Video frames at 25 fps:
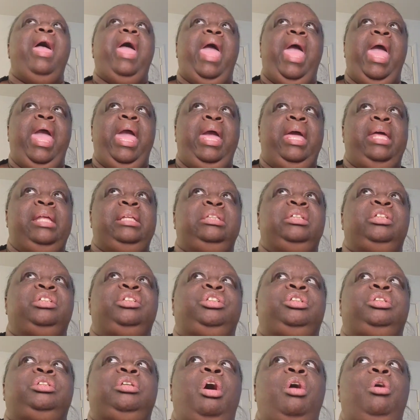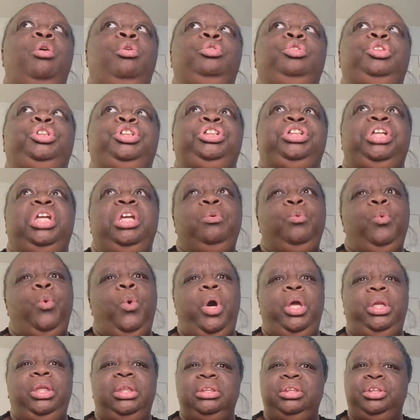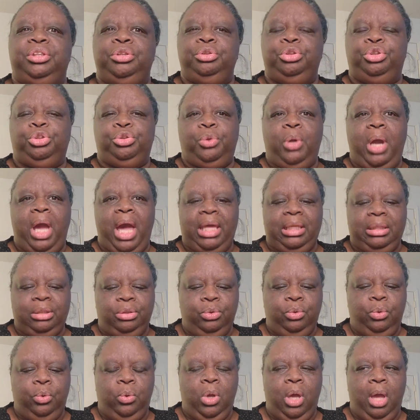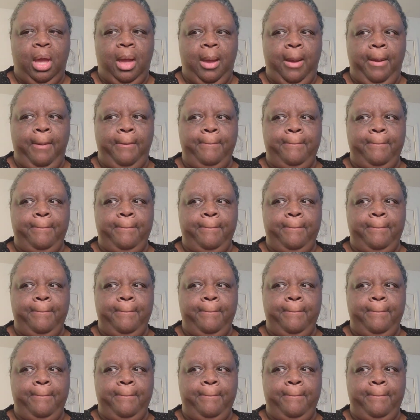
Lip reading: And so she wanted to try to